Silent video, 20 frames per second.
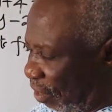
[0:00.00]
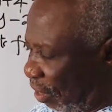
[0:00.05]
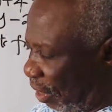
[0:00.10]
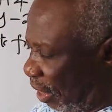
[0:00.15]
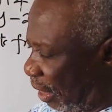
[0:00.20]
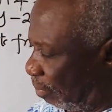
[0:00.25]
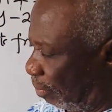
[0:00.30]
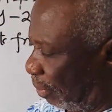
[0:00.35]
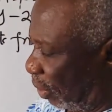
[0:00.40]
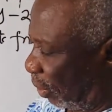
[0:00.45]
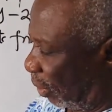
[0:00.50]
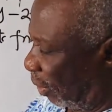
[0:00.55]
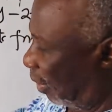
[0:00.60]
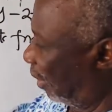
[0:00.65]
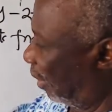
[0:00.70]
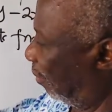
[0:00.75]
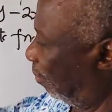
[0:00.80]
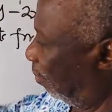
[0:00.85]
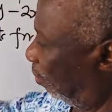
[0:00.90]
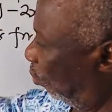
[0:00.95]
on the board.
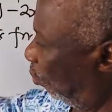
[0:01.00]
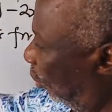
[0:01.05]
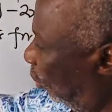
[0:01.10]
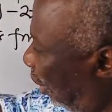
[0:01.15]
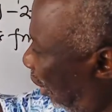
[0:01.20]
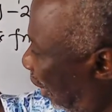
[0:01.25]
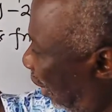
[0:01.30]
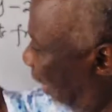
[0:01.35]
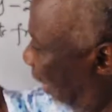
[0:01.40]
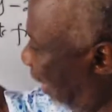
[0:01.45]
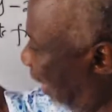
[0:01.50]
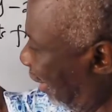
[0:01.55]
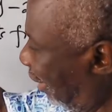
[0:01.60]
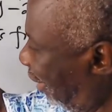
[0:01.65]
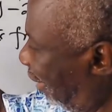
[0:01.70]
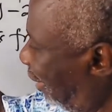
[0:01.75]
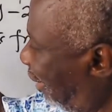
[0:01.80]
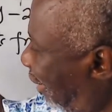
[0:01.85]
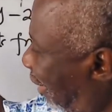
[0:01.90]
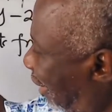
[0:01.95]

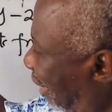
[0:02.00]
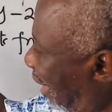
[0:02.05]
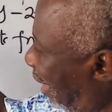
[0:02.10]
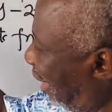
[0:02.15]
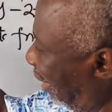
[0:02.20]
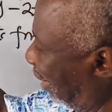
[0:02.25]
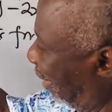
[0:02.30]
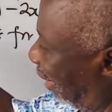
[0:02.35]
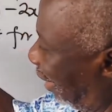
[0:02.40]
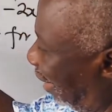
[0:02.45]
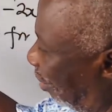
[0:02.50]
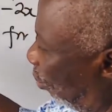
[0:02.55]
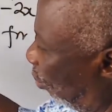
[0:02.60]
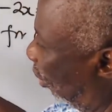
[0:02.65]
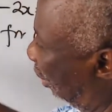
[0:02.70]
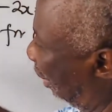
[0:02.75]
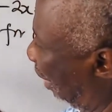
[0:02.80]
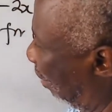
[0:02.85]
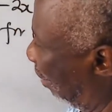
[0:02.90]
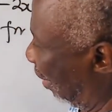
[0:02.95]
That's exactly
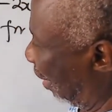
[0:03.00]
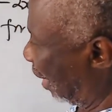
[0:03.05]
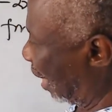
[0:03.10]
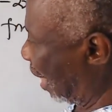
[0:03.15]
what our